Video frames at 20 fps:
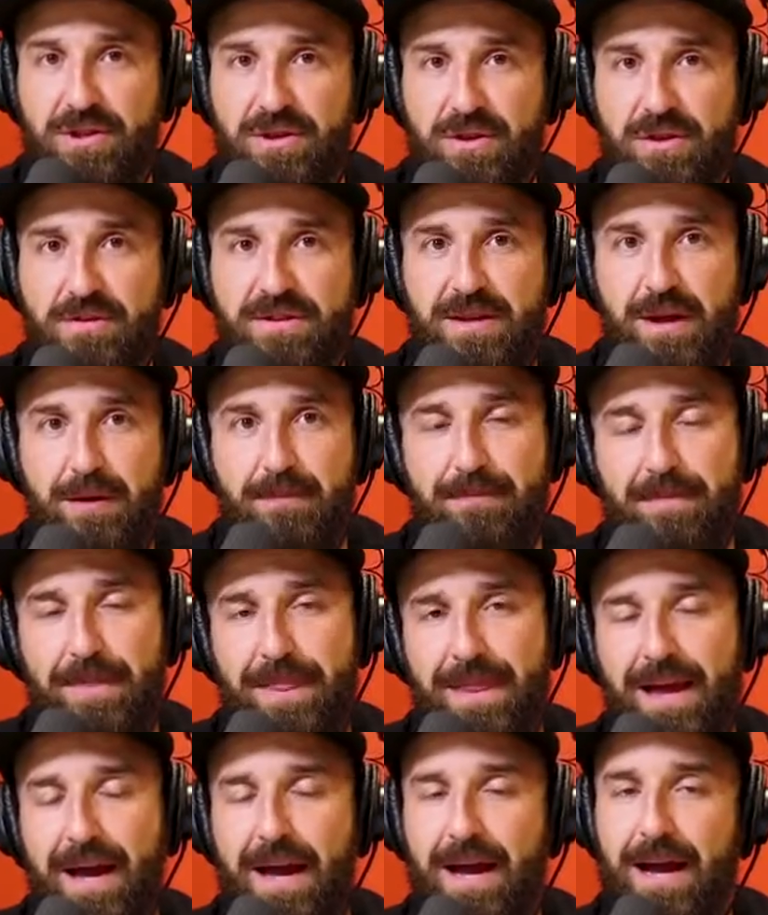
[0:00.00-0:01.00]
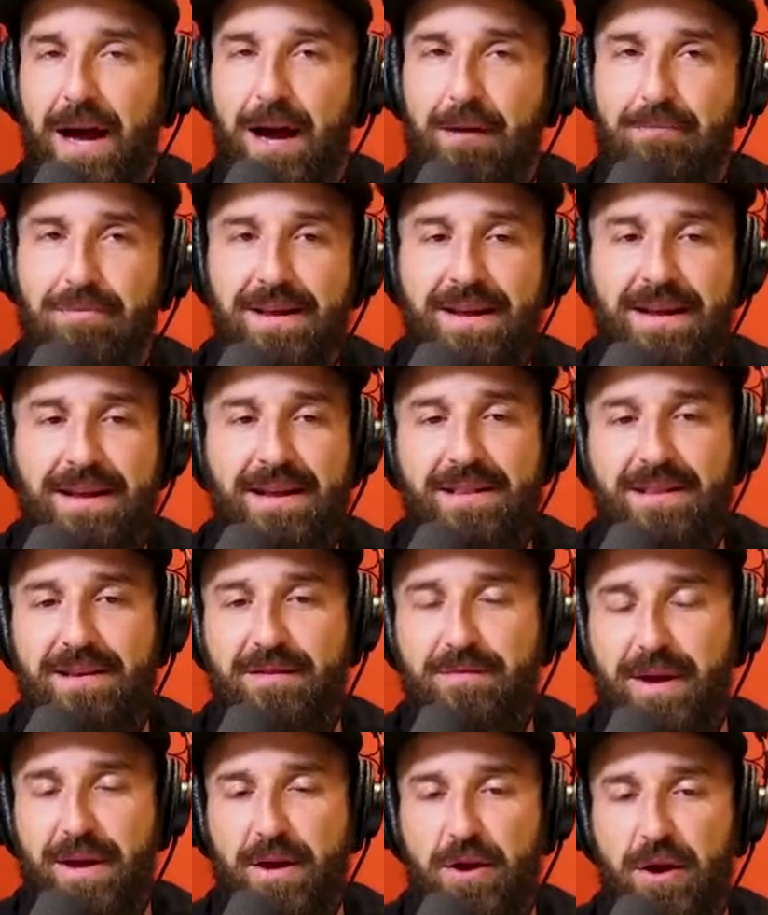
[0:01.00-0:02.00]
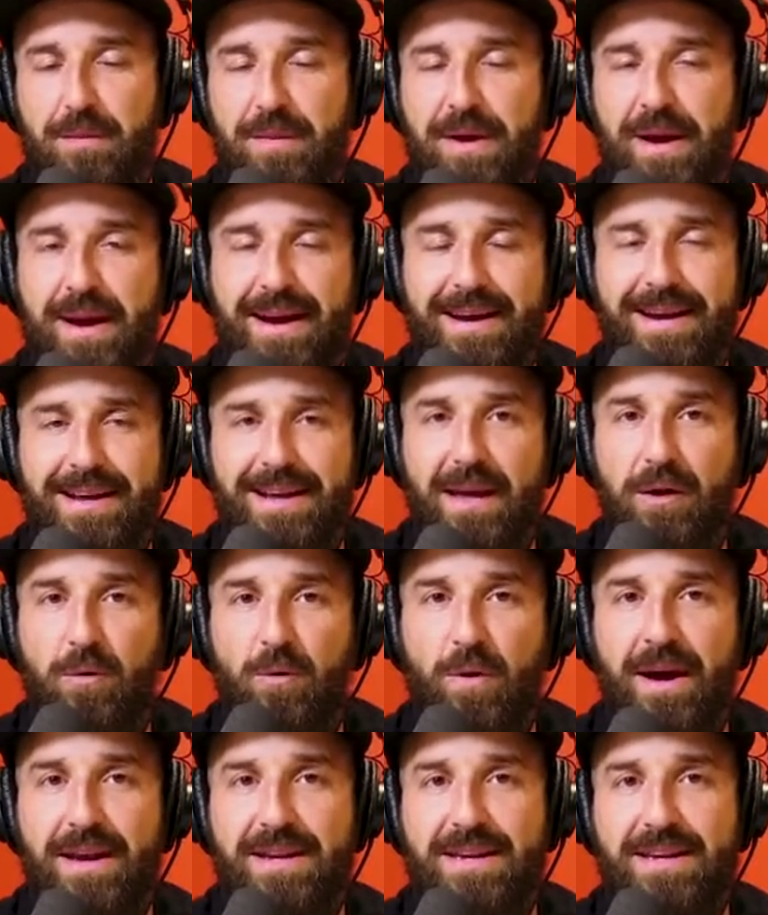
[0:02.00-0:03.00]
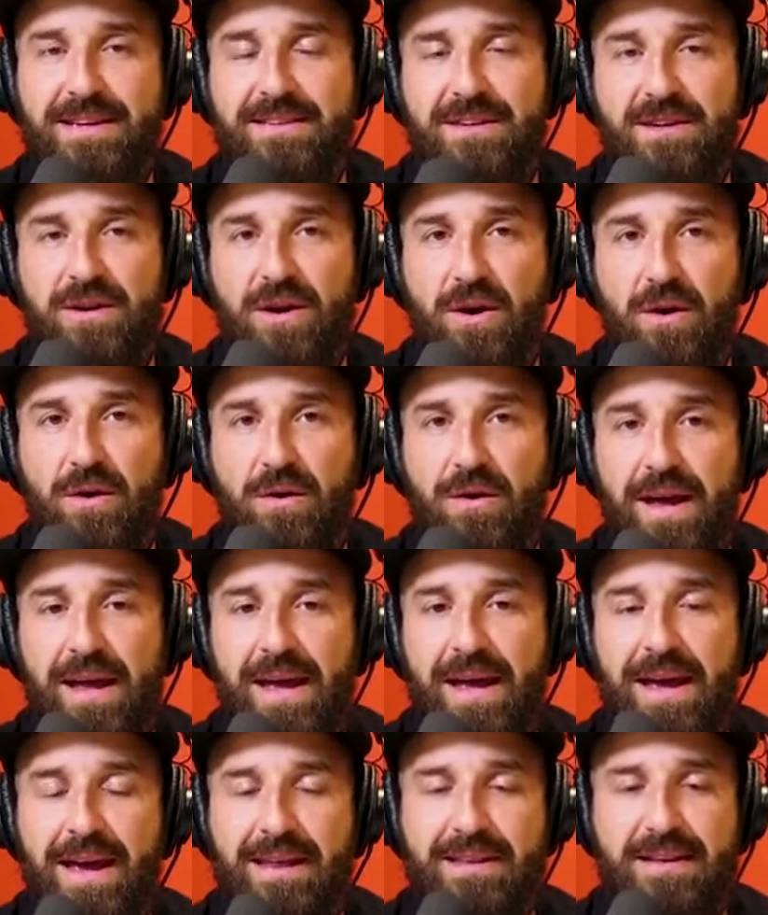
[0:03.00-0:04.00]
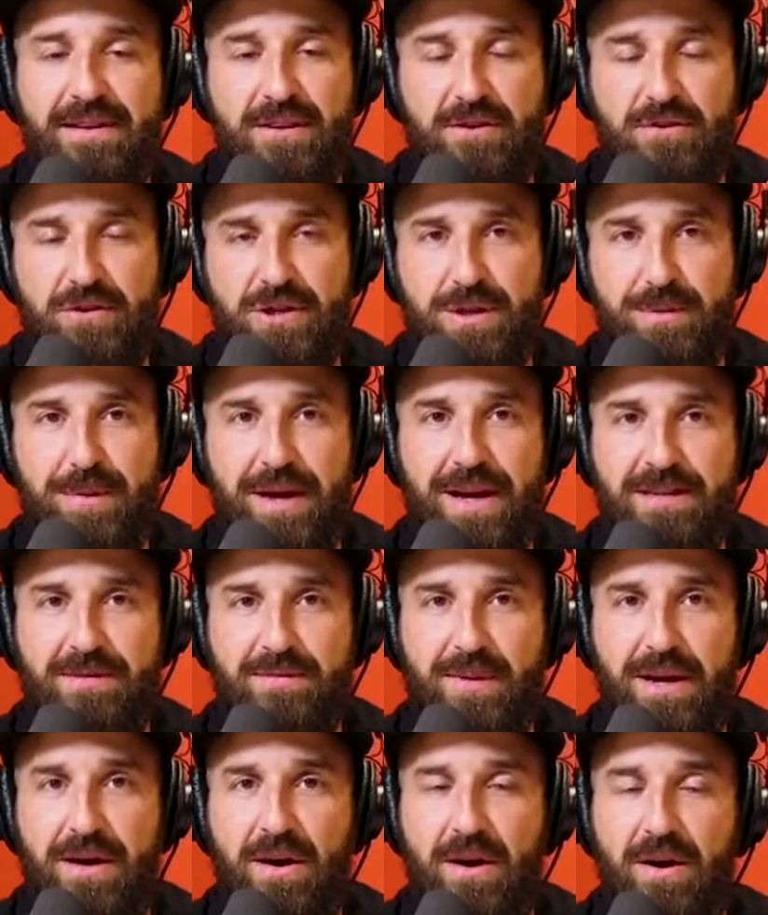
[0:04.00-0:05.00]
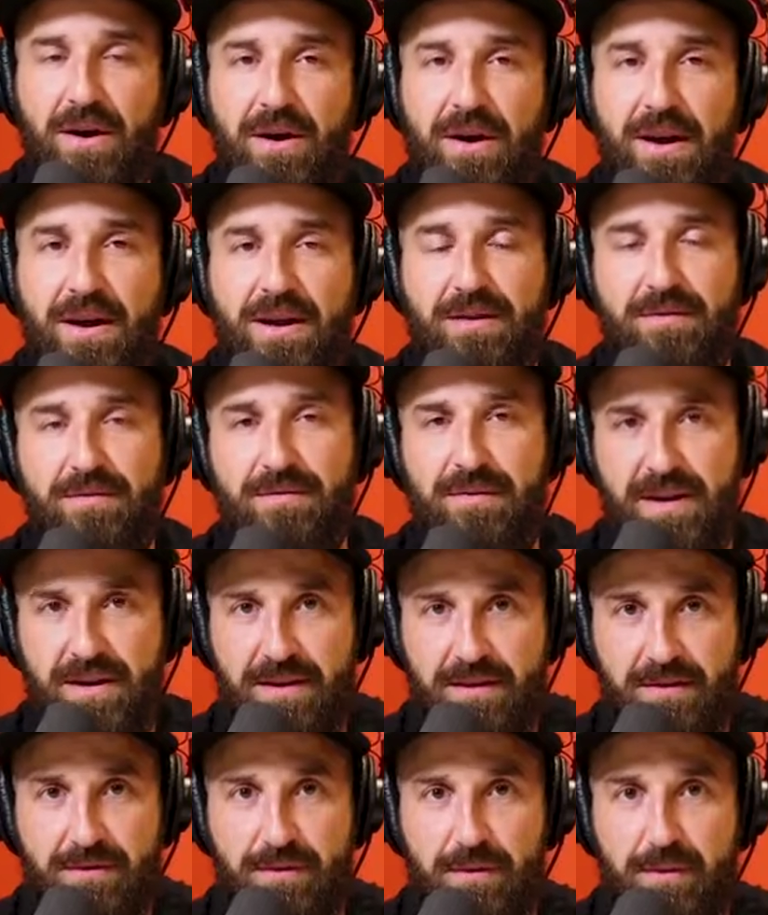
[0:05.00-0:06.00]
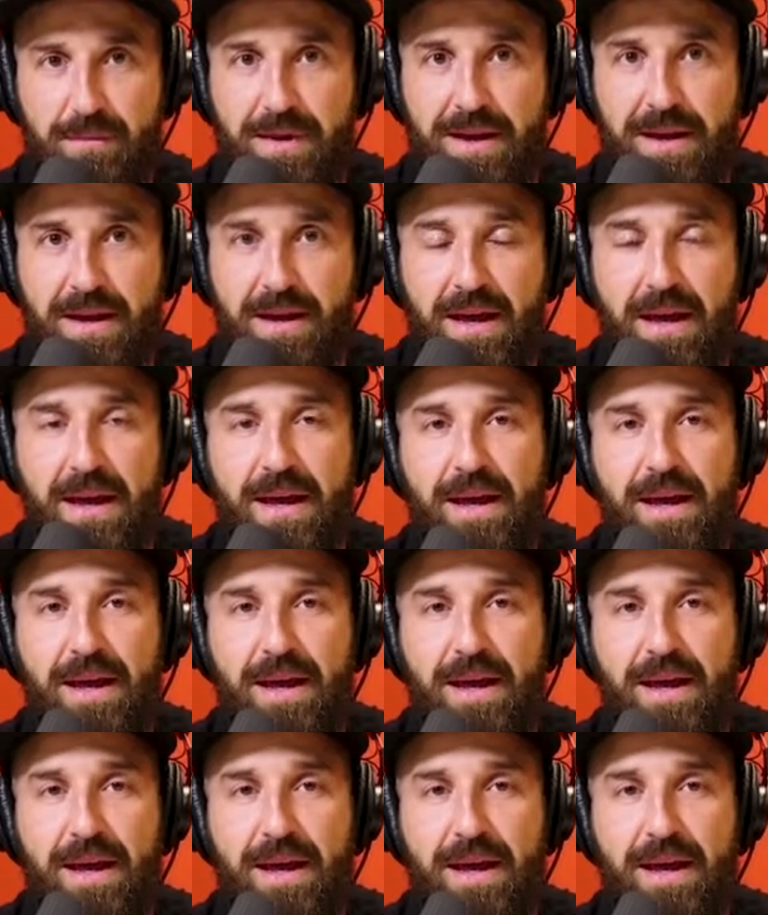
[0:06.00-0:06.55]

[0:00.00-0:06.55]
shows up, I hop in it, leave my car behind, I get where I need to go, and the dealership has my car. Convenient for me,